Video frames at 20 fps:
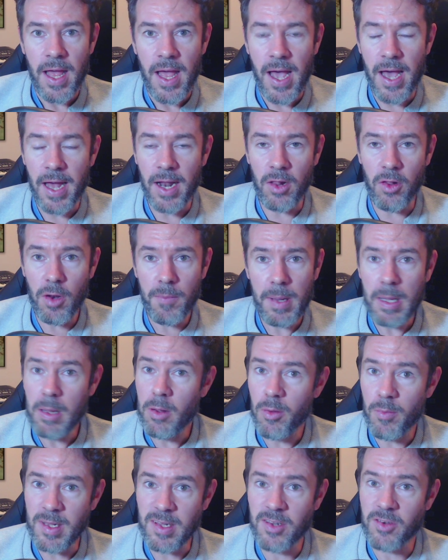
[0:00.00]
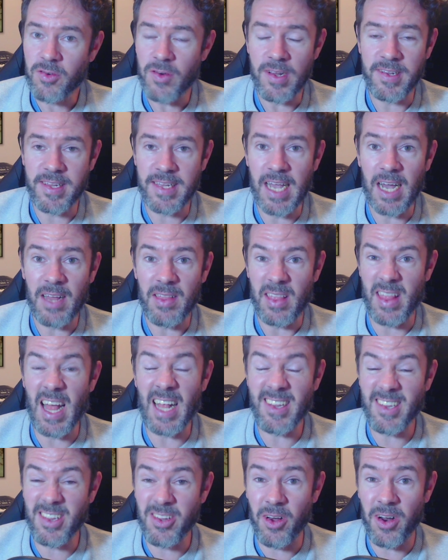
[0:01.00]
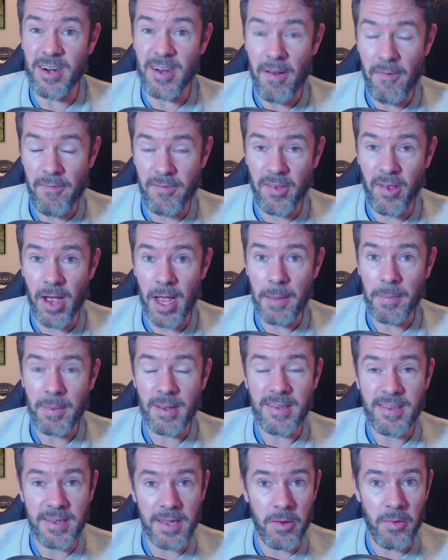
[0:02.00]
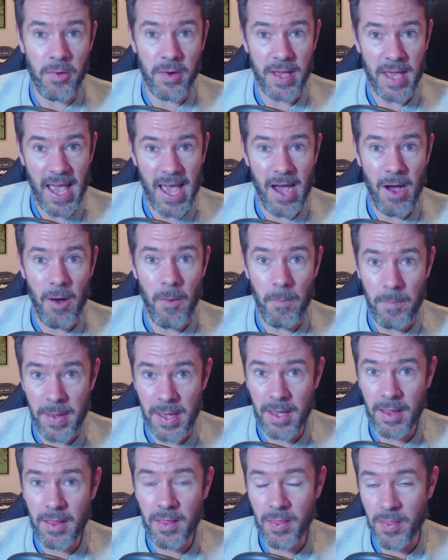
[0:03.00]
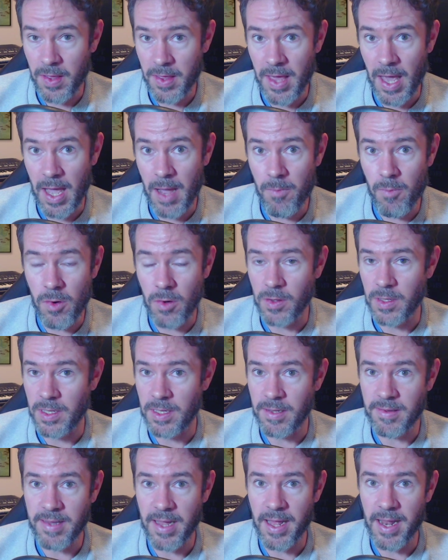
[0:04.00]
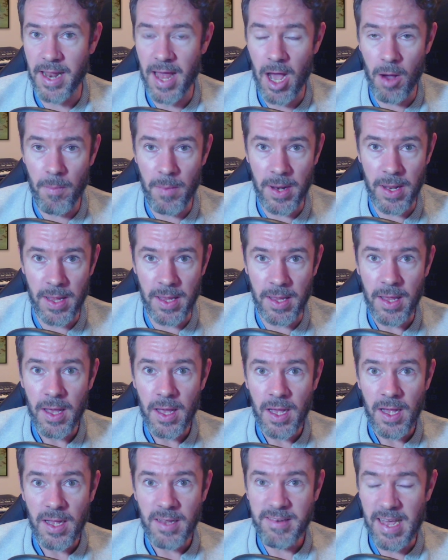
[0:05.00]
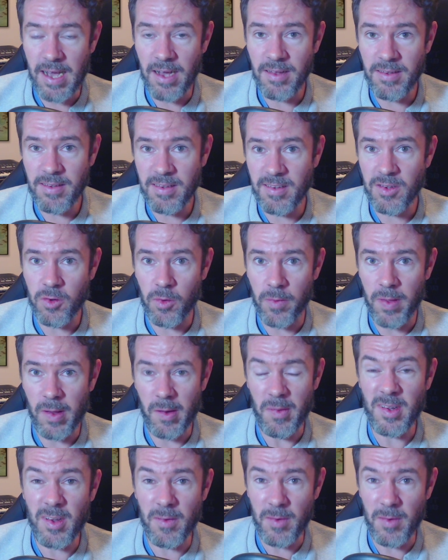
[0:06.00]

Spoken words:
And a lot of people have been stressing out that that's not enough time, considering how big the game world is and how many towns and so on. Now, there's